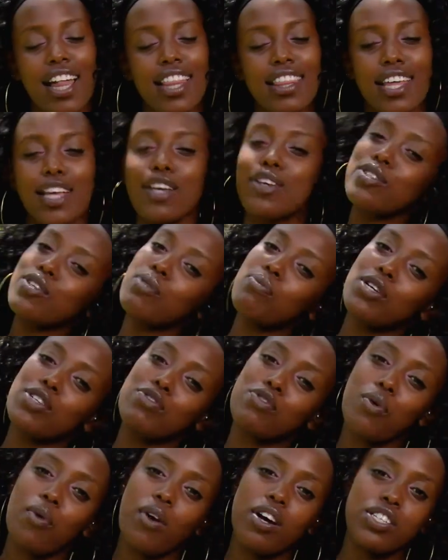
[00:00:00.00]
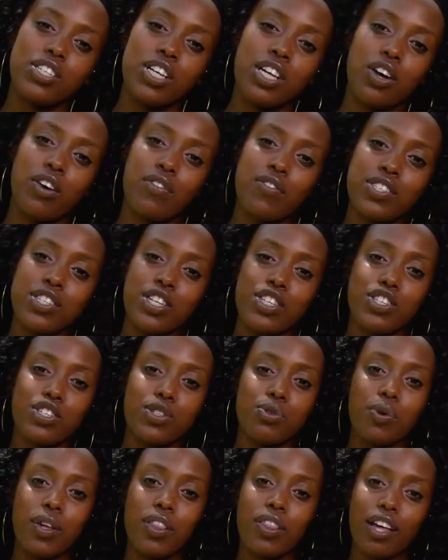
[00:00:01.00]
Thank you so much for watching
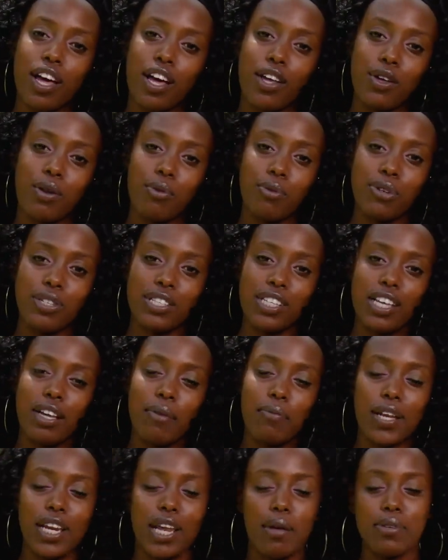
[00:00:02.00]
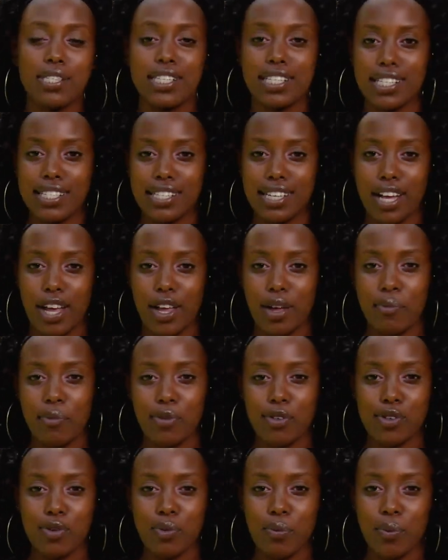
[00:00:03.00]
Conversations with Kanyomozi. My name is Lisa
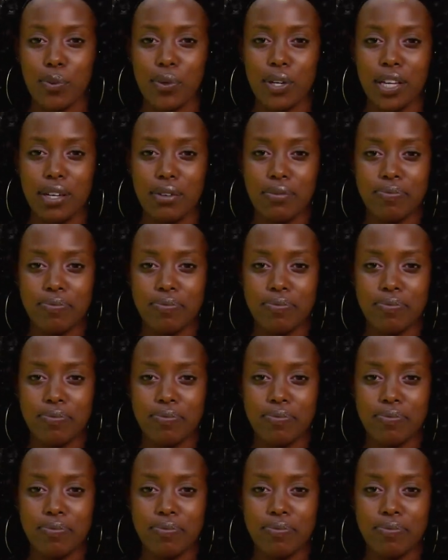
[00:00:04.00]
Kanyomozi-Rubwoni.